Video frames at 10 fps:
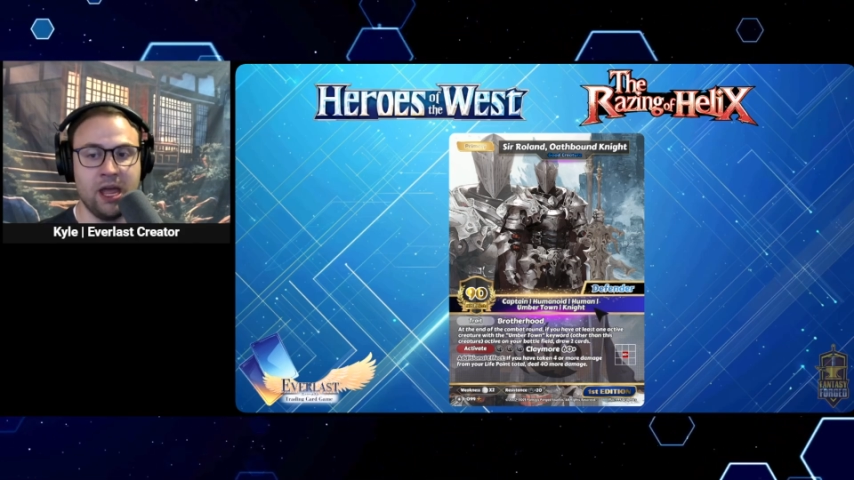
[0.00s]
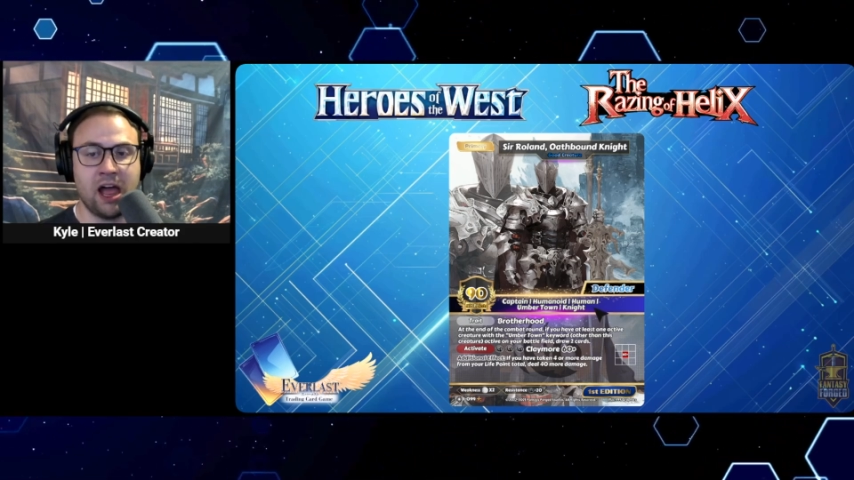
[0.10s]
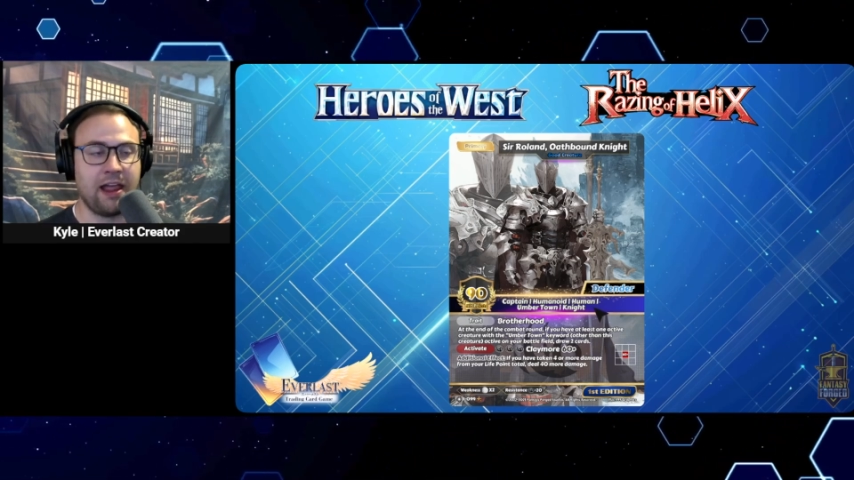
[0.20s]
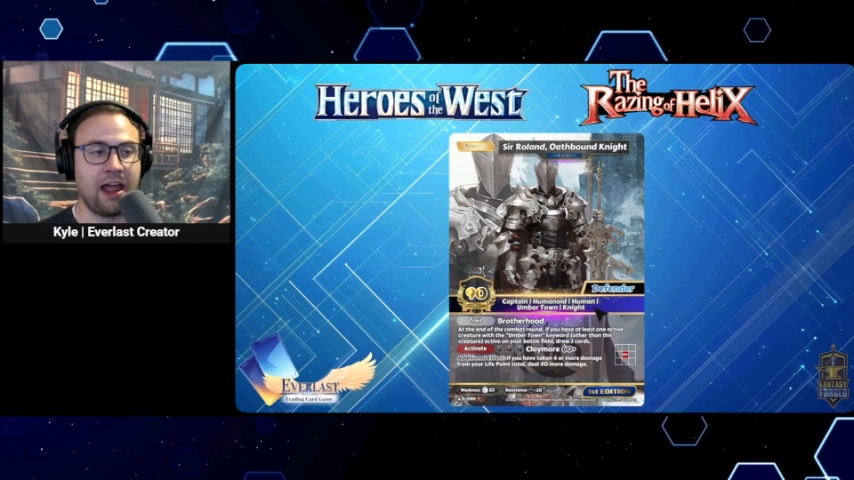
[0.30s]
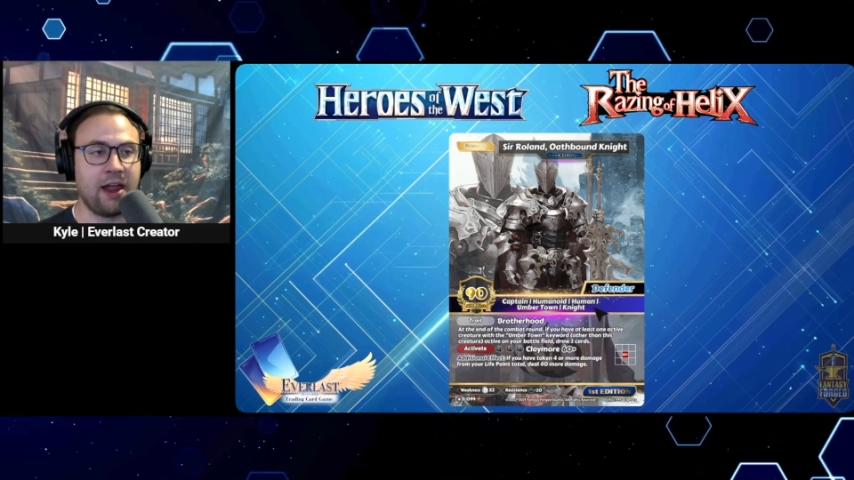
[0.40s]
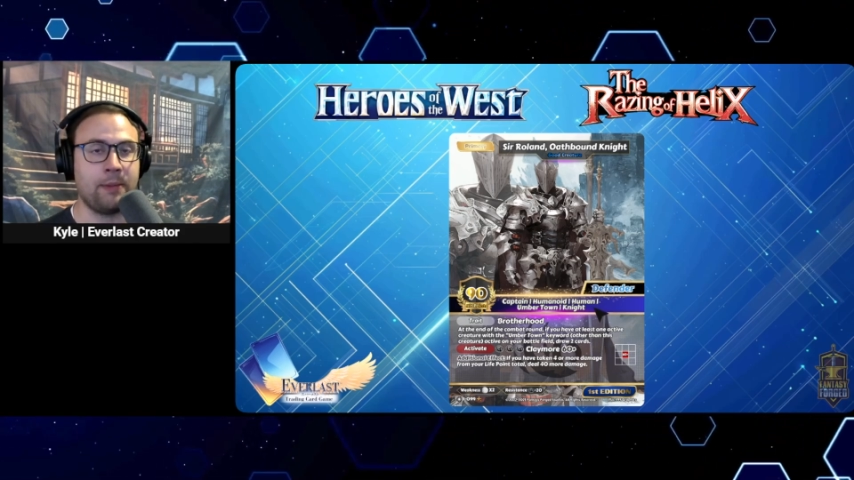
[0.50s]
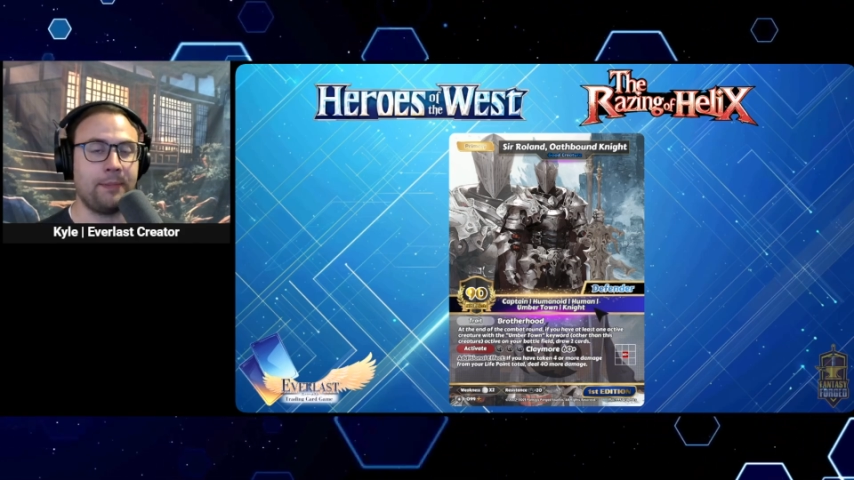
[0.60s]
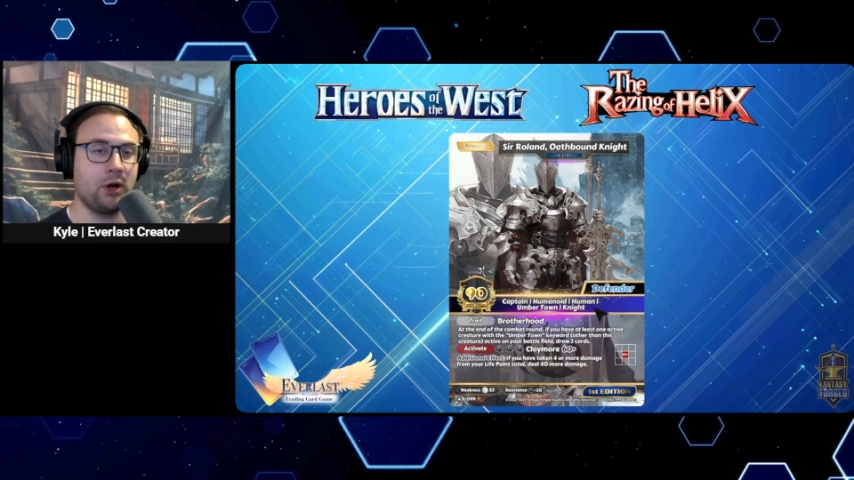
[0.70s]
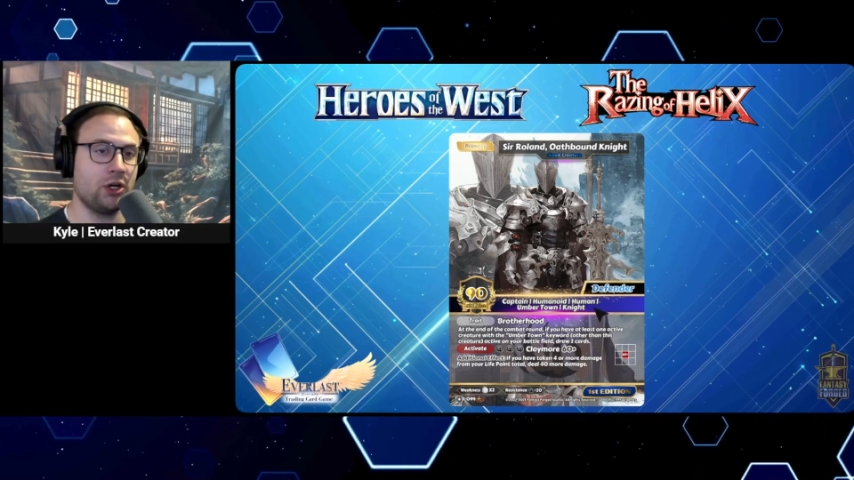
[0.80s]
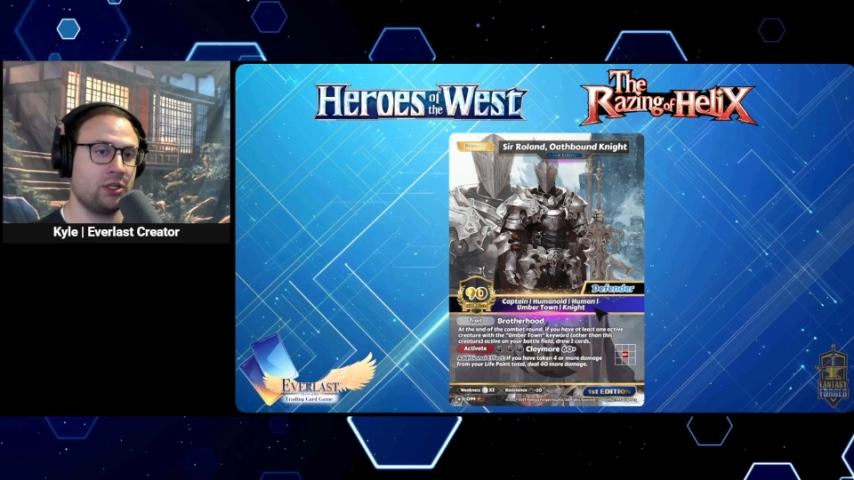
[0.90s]
I
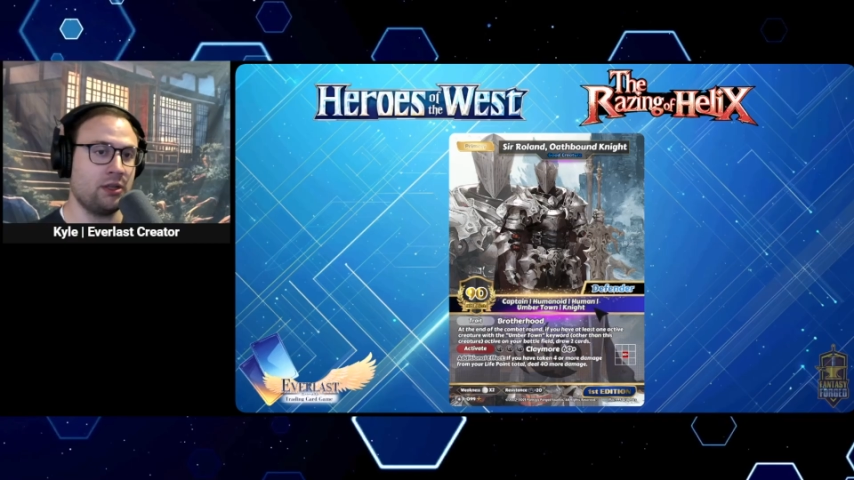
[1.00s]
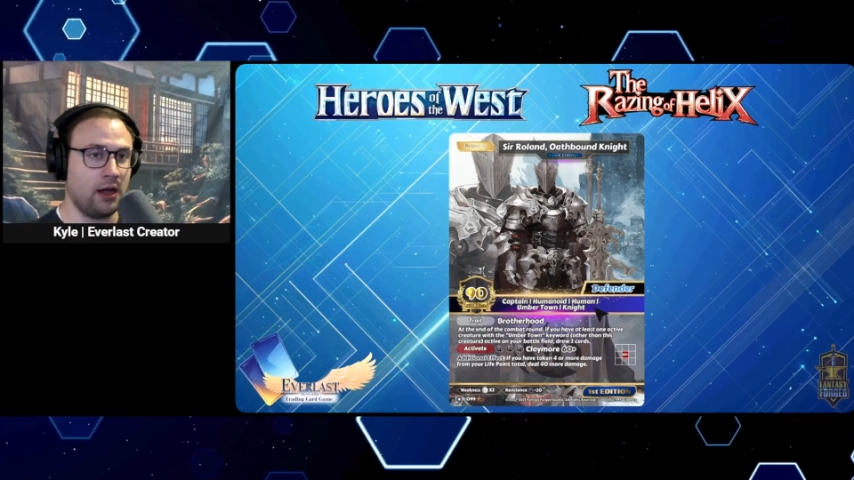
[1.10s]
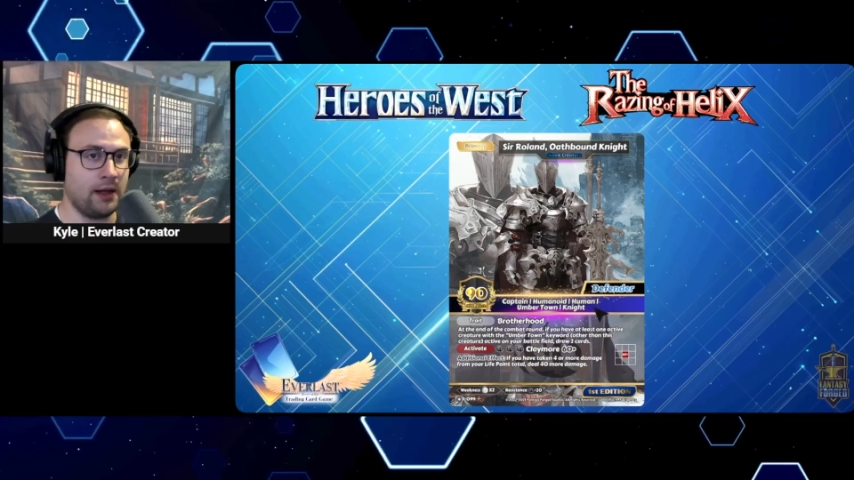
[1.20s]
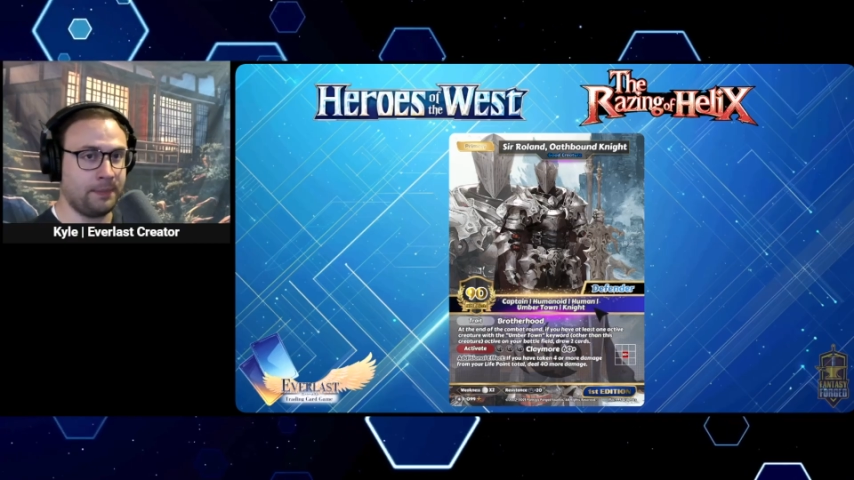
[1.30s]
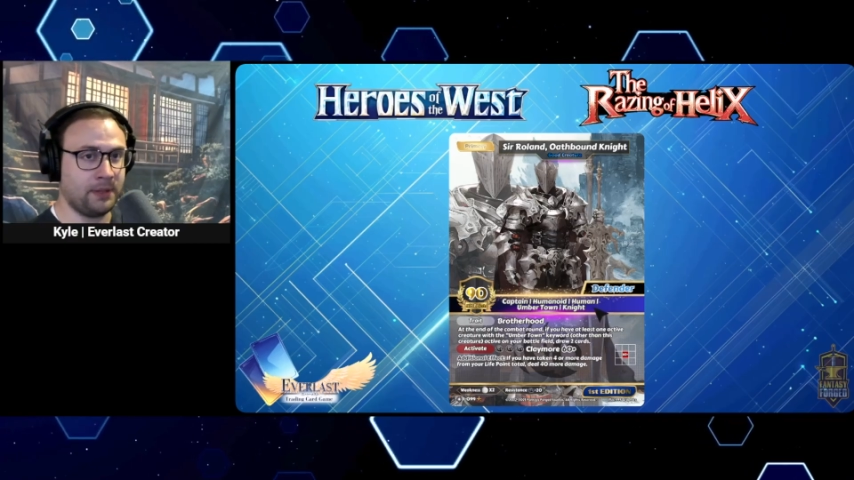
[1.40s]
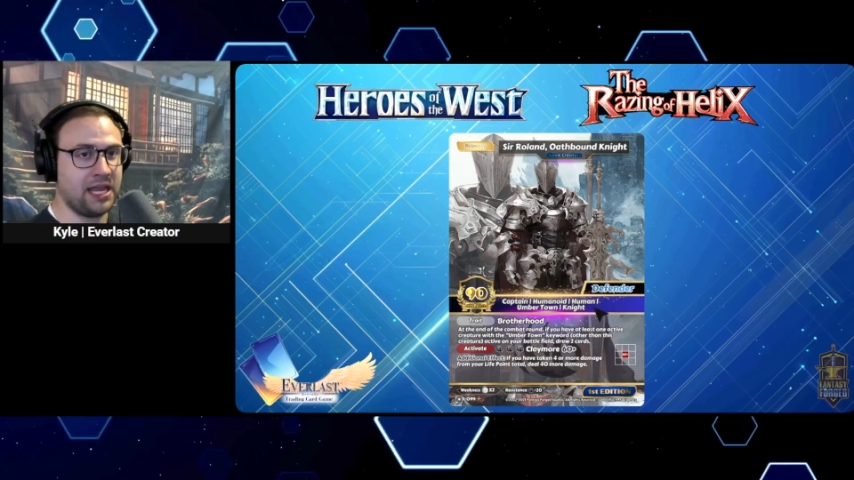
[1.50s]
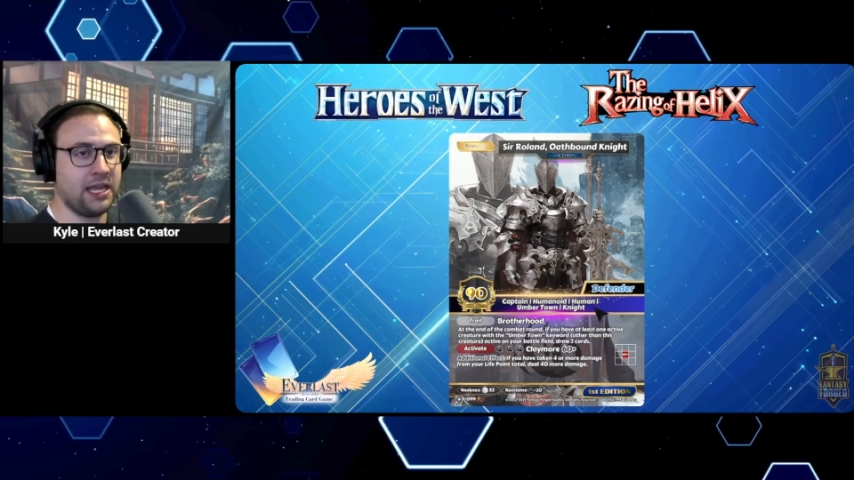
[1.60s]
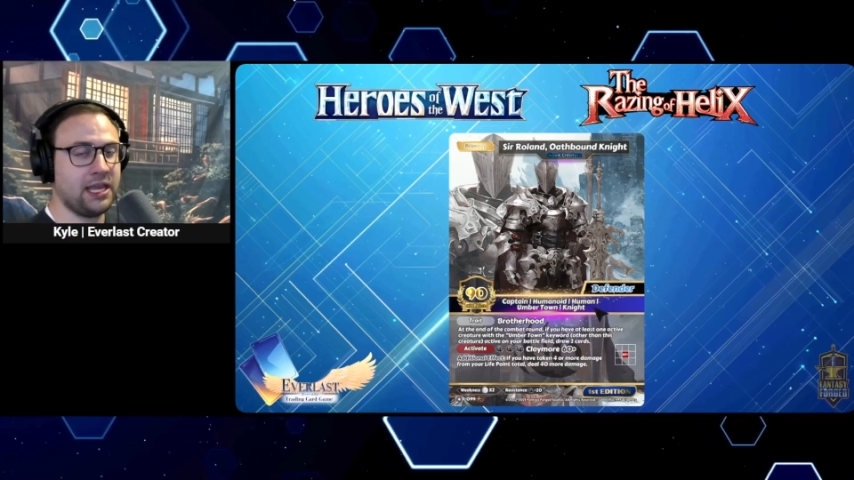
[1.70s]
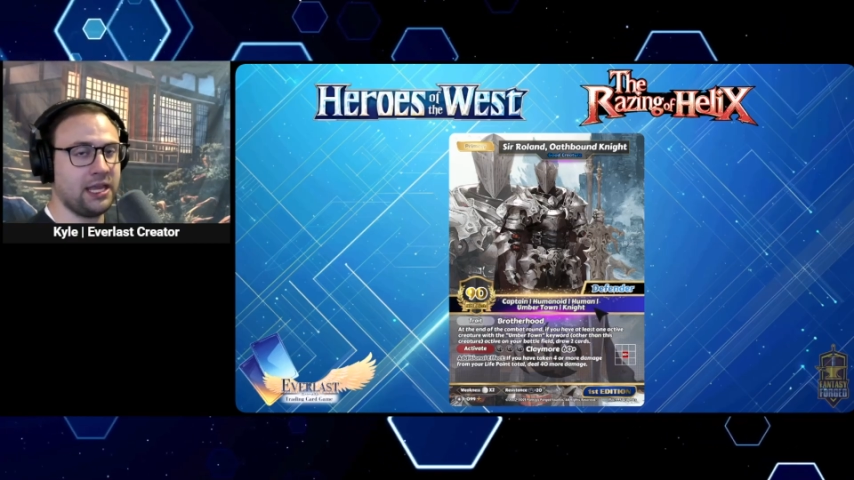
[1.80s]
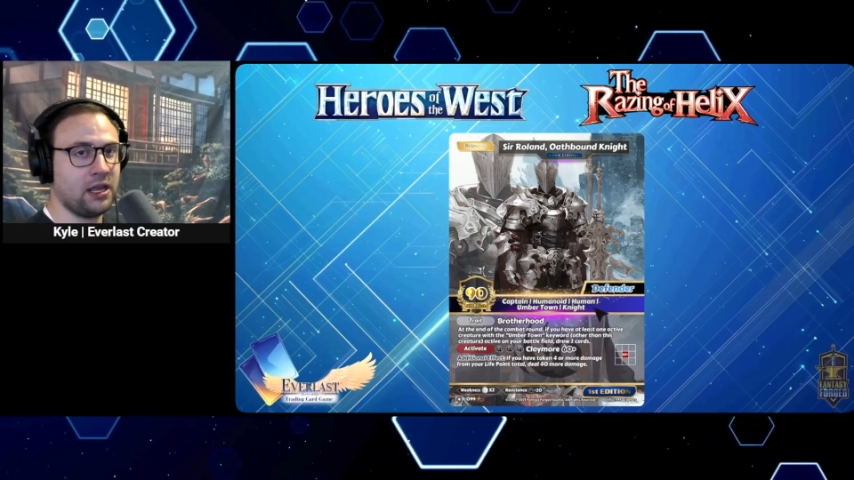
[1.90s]
remember
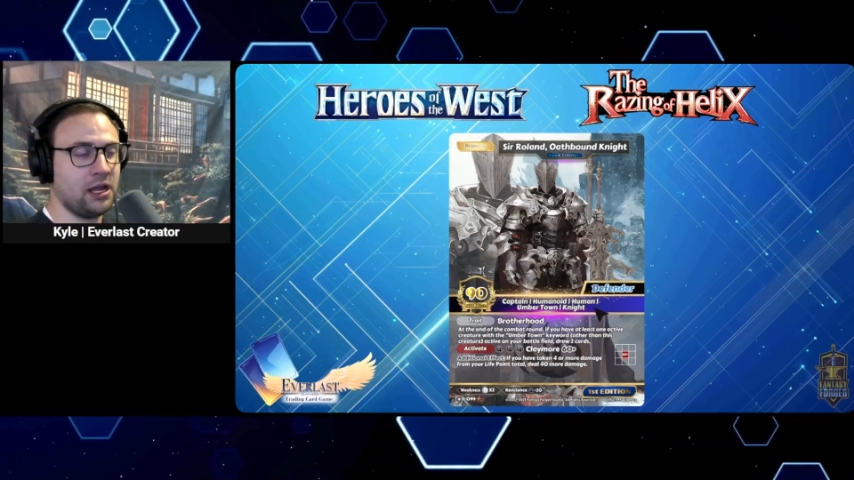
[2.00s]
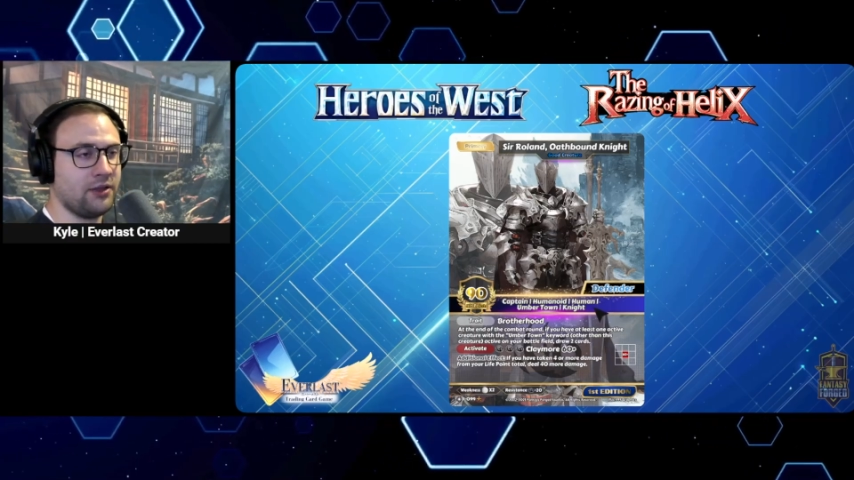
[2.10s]
playing